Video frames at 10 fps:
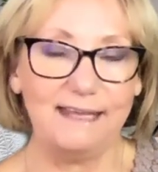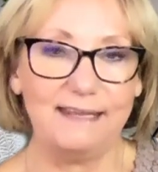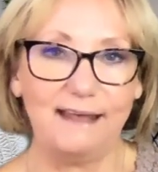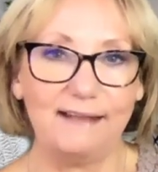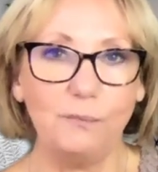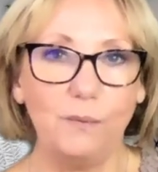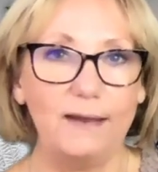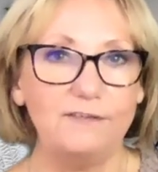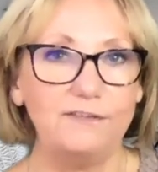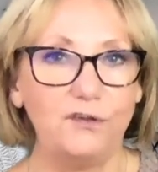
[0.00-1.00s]
And that's
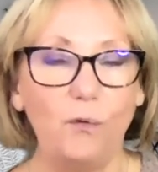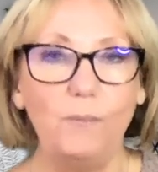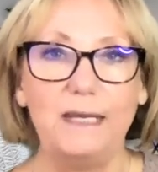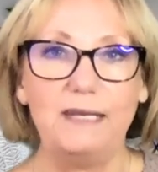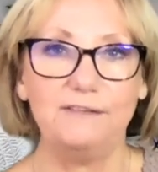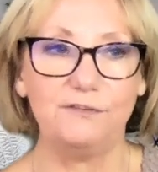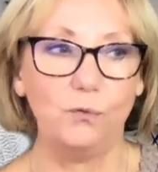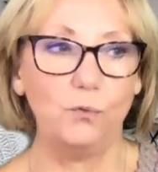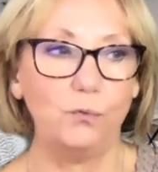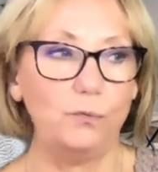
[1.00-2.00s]
why so many
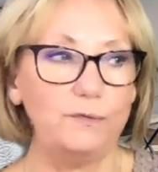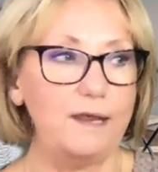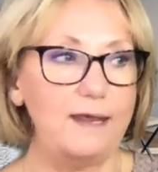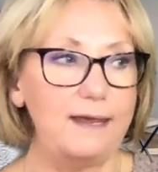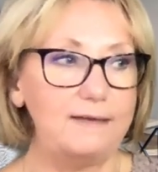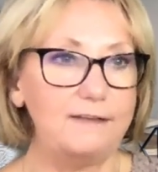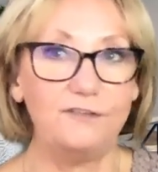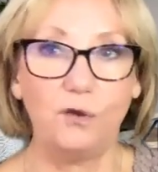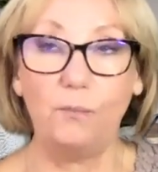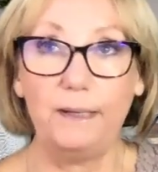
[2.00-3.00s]
schools and
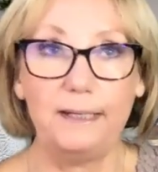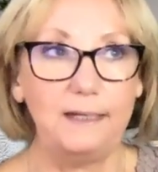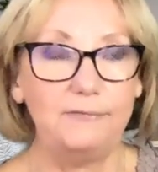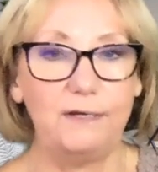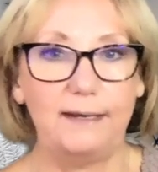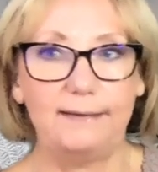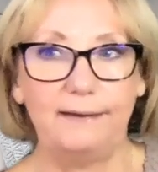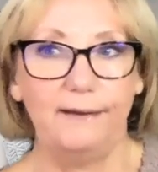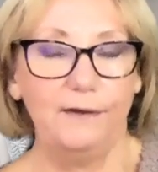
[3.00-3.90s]
so many even,